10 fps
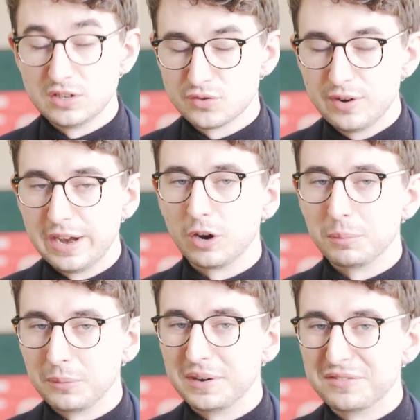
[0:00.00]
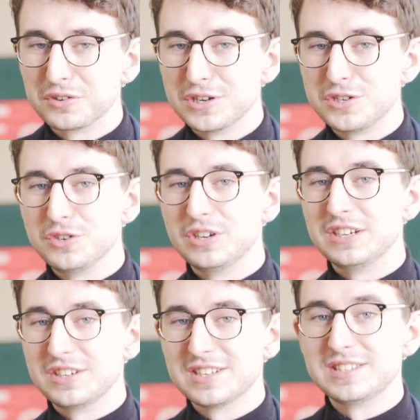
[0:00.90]
It's rare, but whenever a
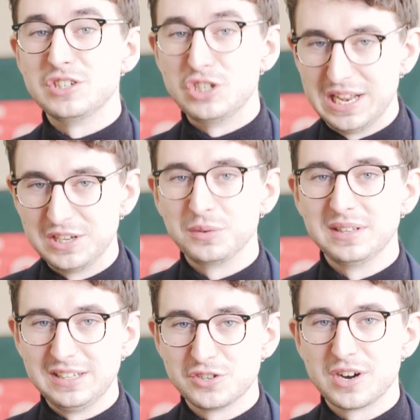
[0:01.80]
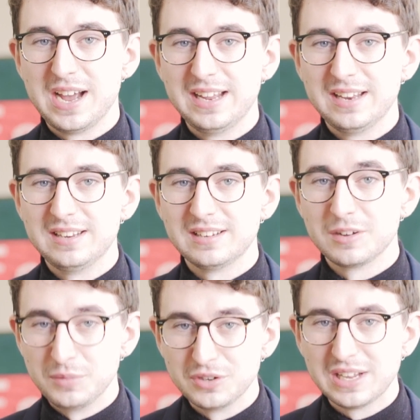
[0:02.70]
student does genuinely try and
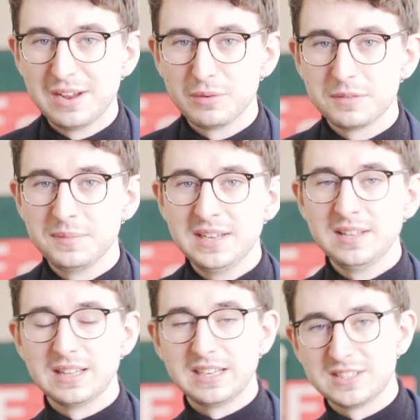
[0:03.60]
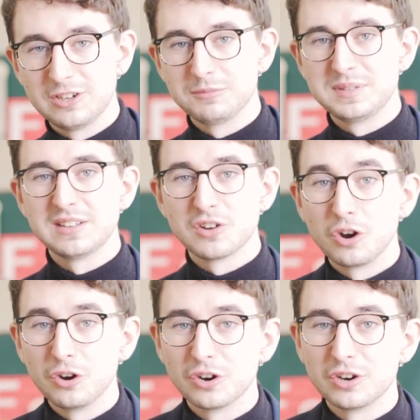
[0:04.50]
communicate with me, like stops in the
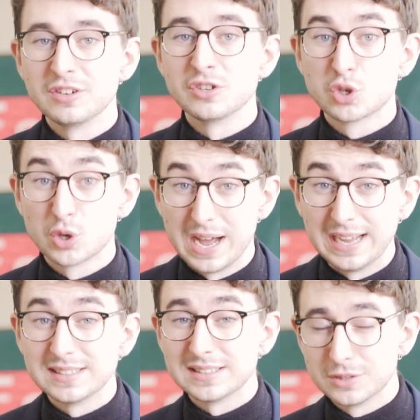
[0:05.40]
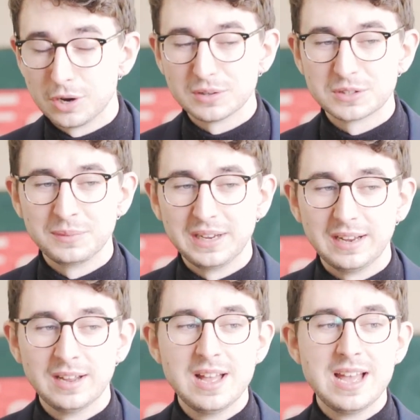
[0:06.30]
corridor and tries to talk to me,